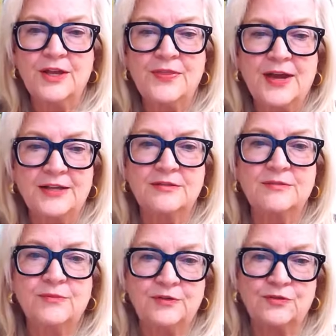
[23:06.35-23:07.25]
And
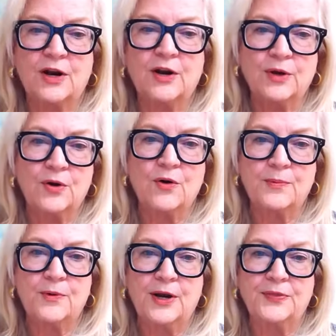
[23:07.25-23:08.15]
we try to
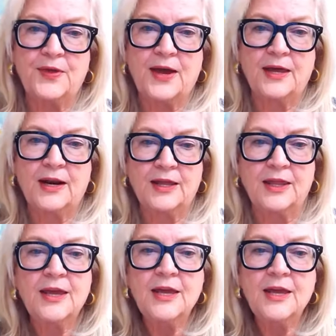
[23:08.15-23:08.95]
incorporate that.